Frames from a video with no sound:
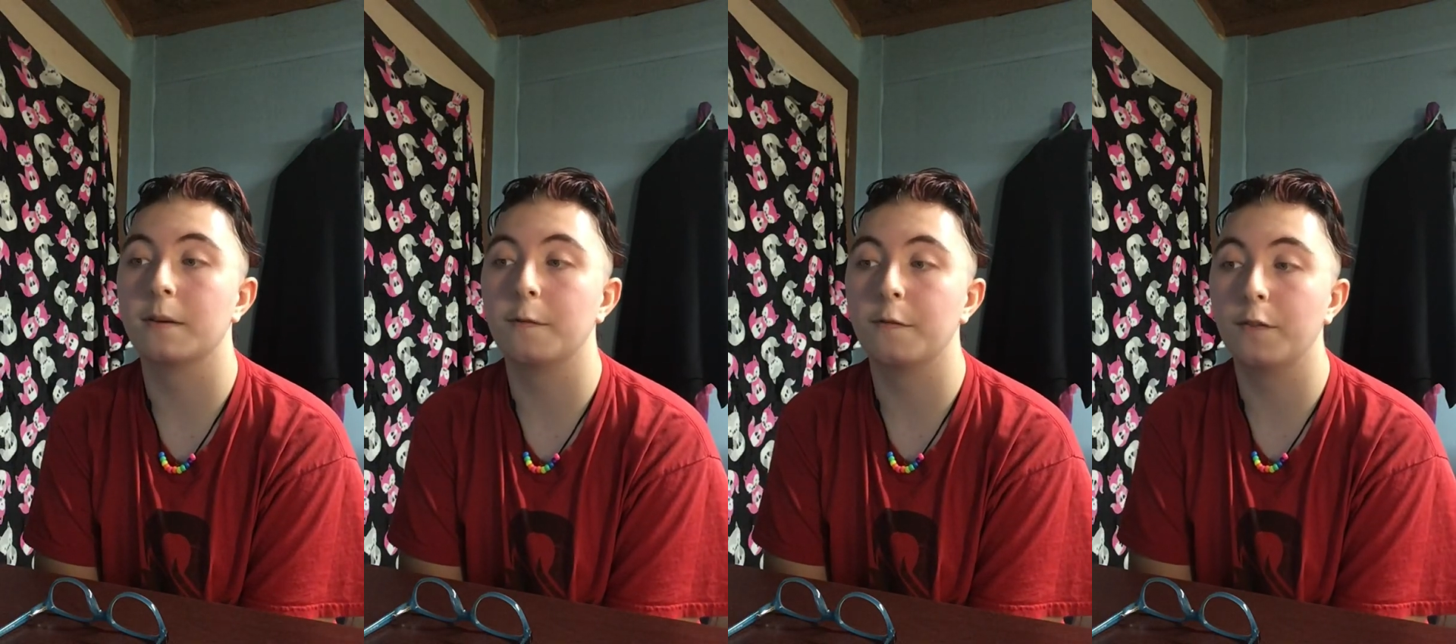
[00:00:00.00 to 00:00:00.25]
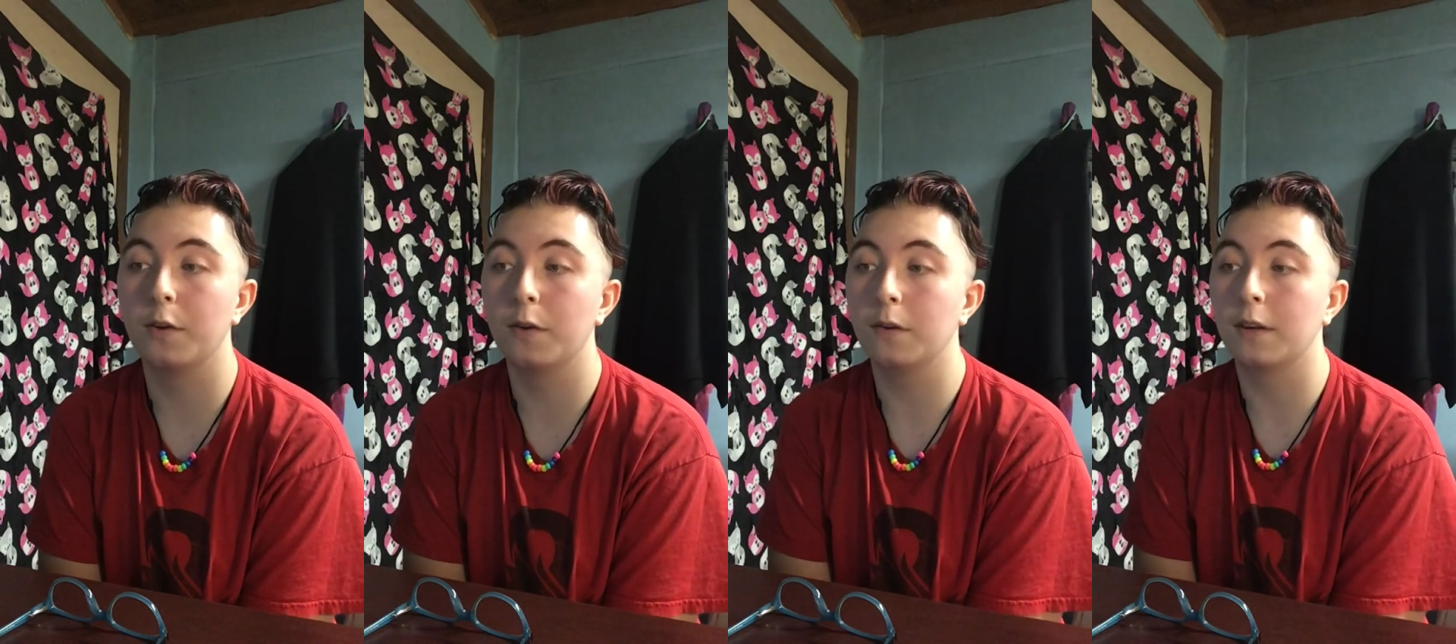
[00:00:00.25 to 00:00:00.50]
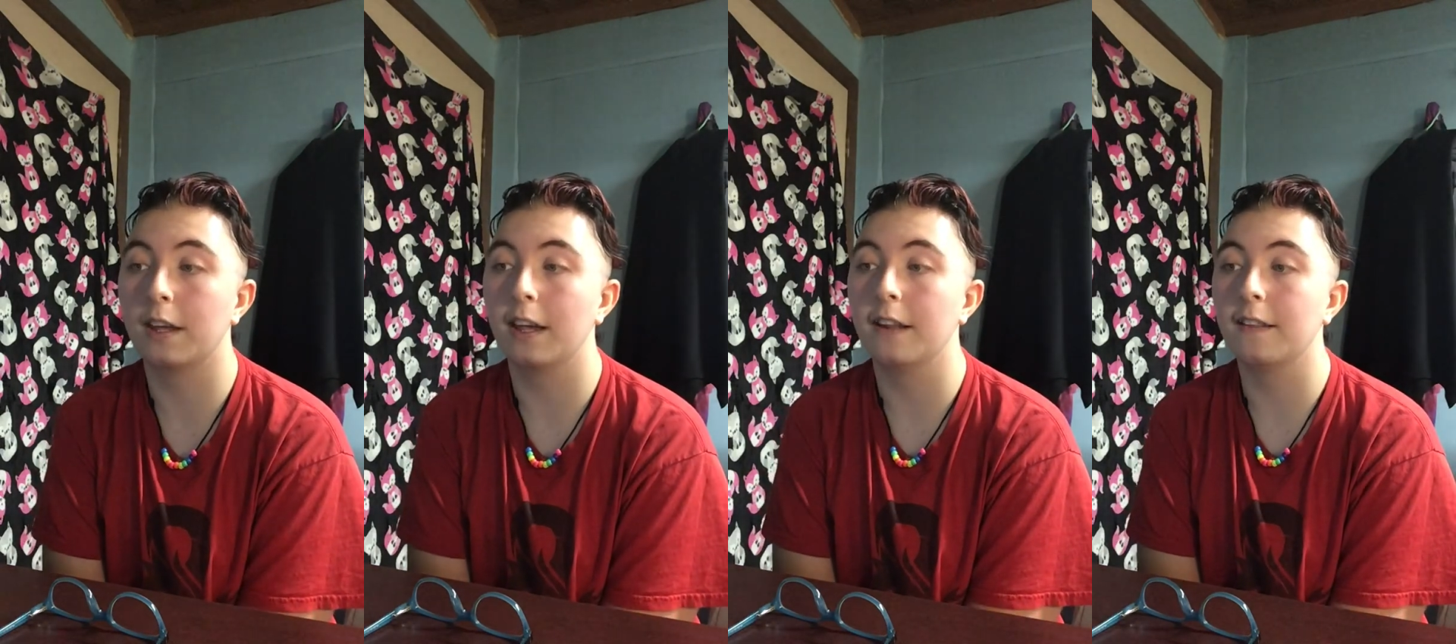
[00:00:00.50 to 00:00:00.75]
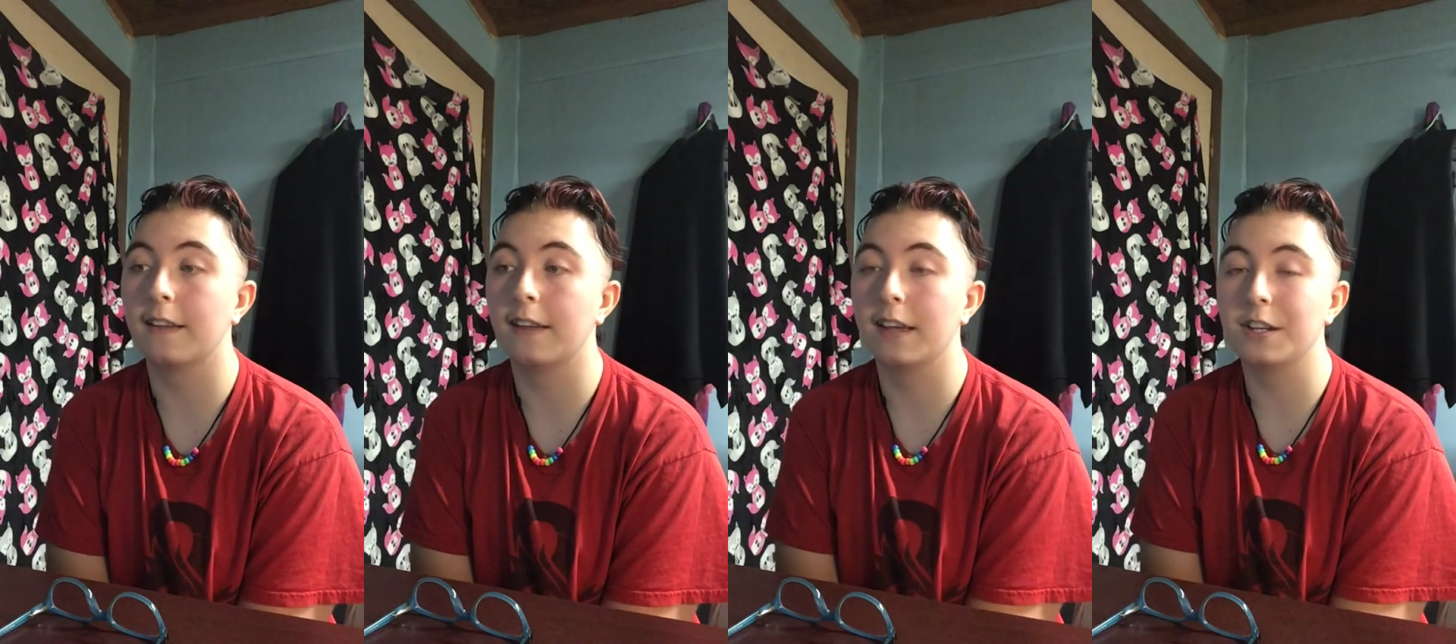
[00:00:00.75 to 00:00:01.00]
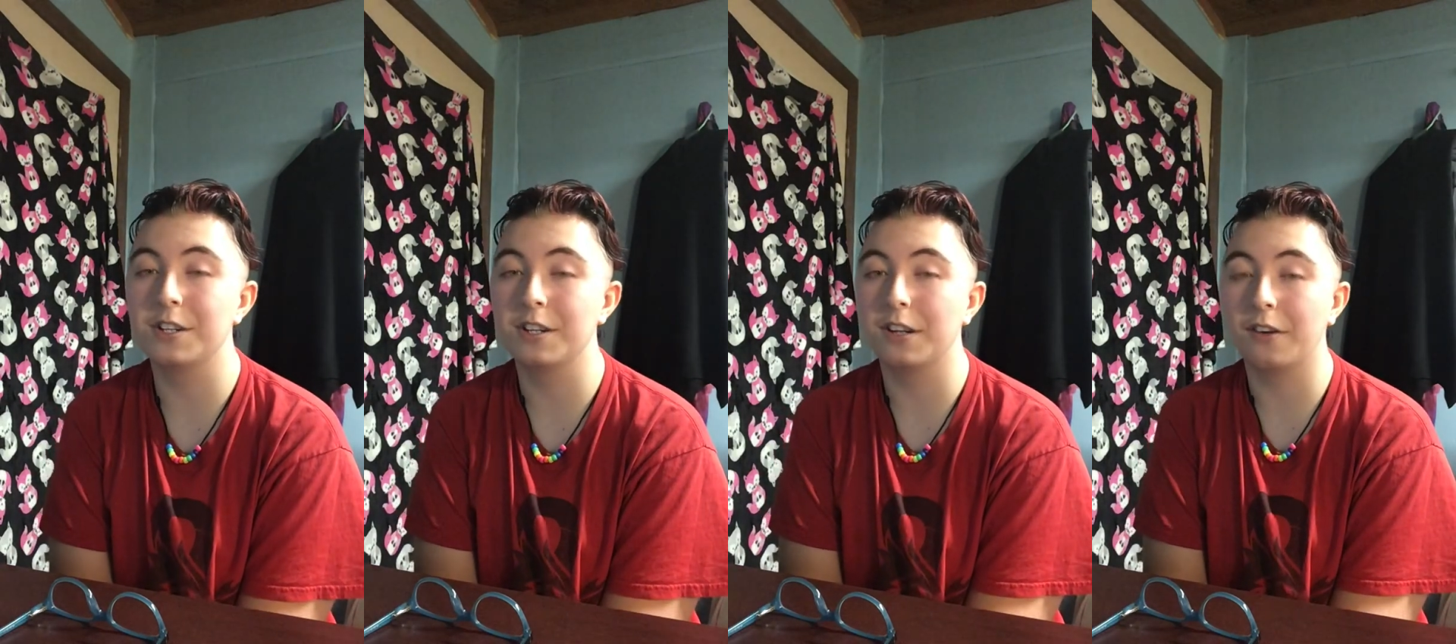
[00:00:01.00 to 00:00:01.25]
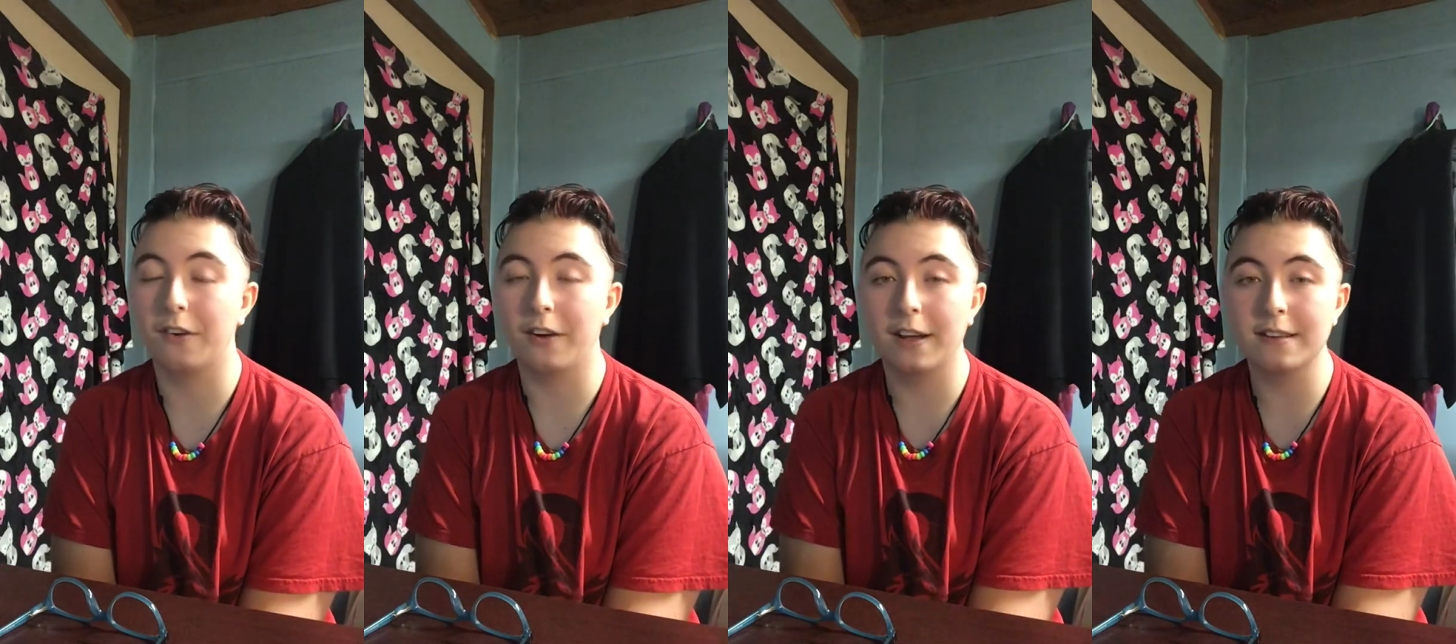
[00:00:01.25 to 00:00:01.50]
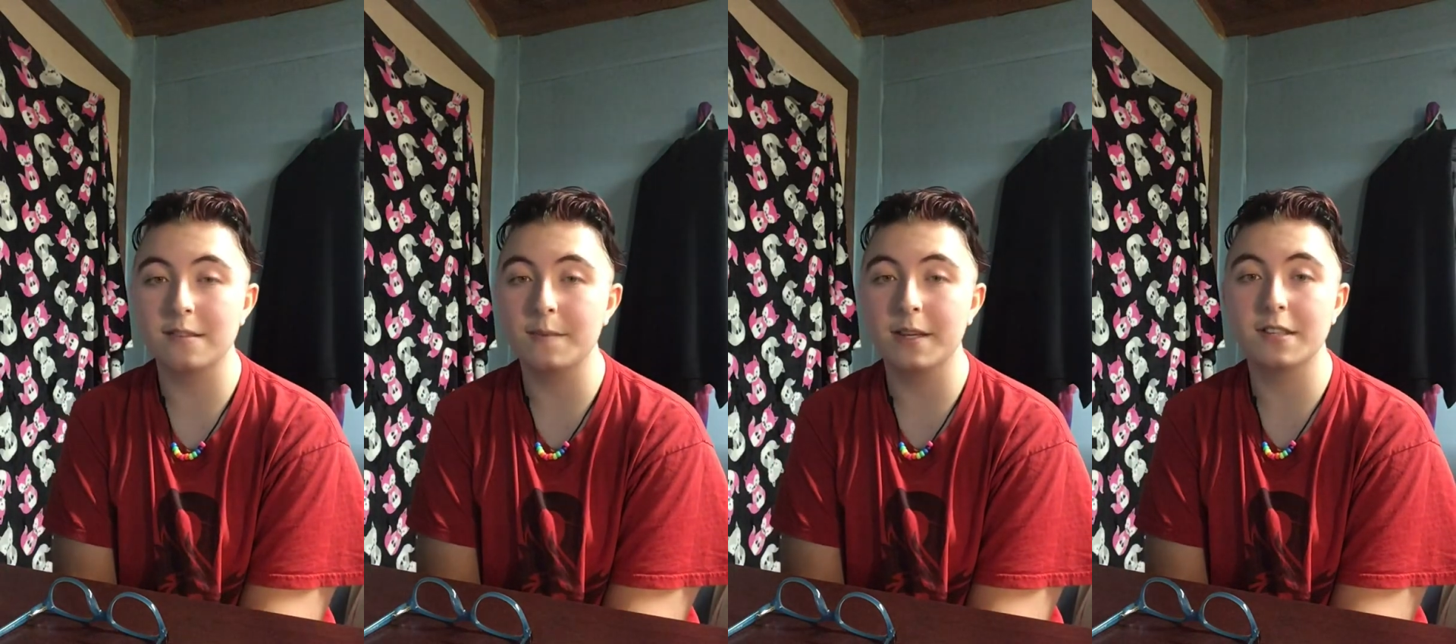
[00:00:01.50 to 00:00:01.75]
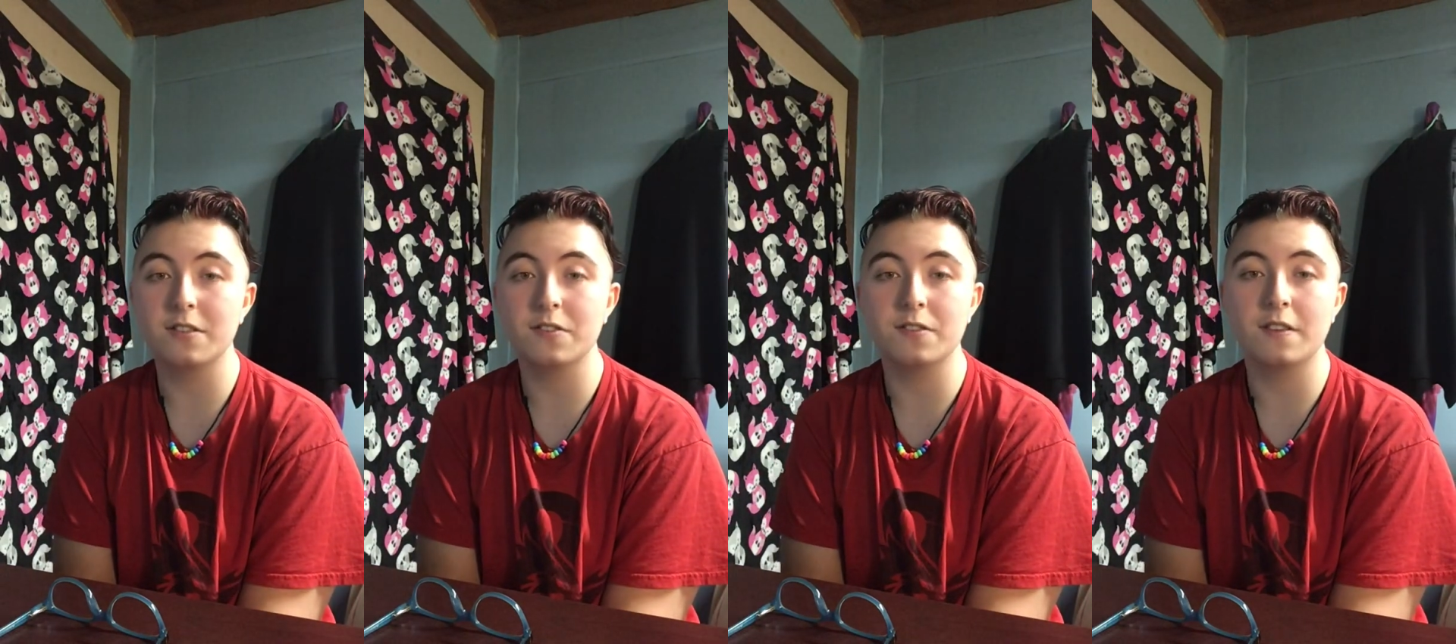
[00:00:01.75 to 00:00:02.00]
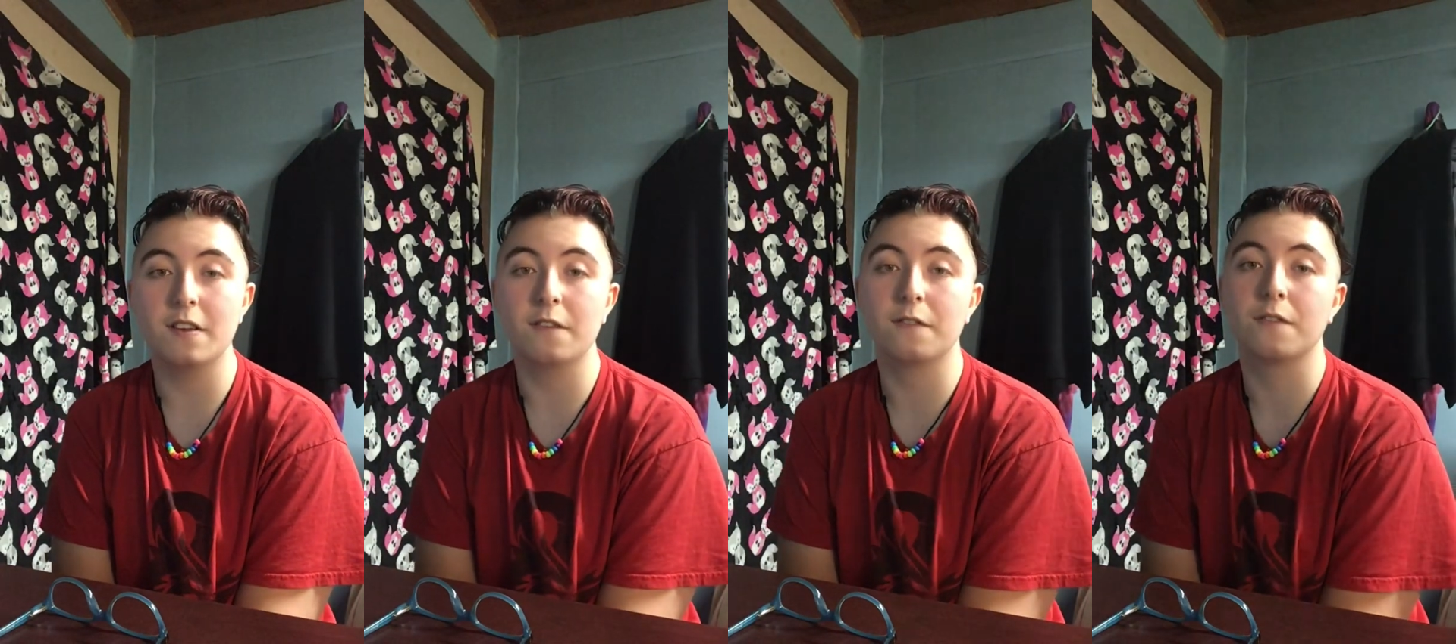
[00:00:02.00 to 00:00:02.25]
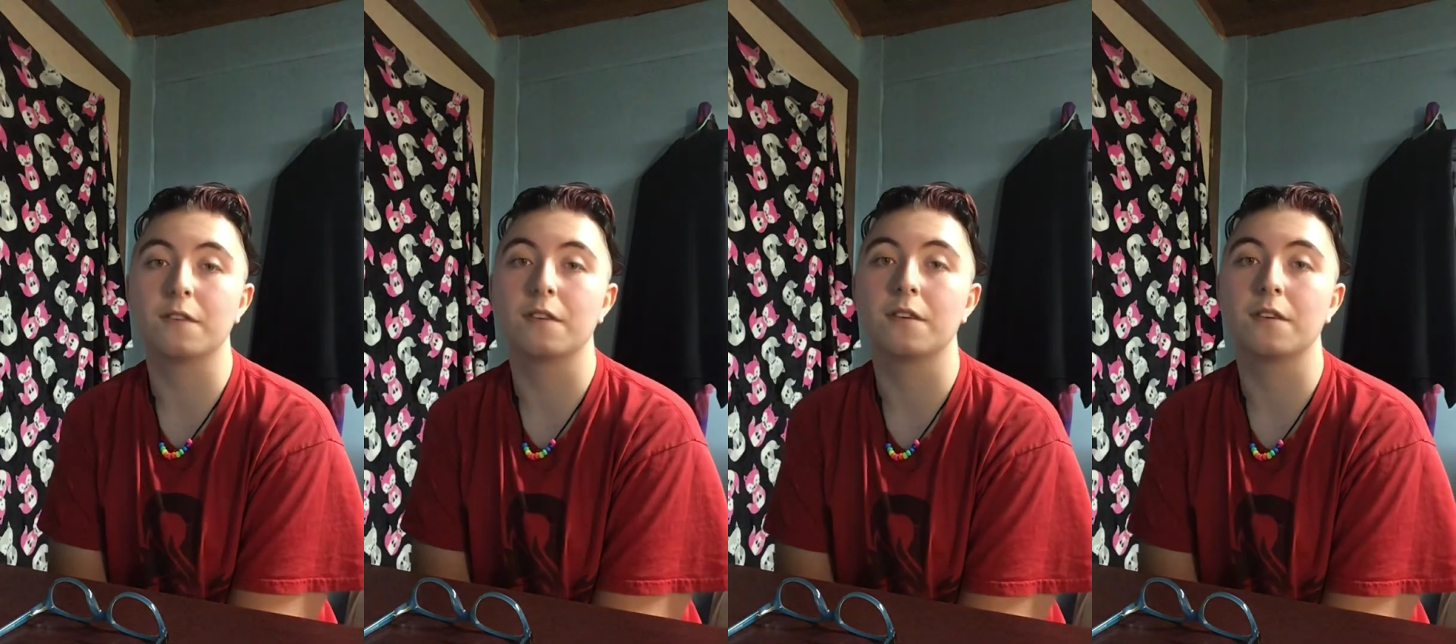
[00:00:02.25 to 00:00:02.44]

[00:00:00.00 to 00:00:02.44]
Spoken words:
of you to get in the kitchen and crack some eggs yourself.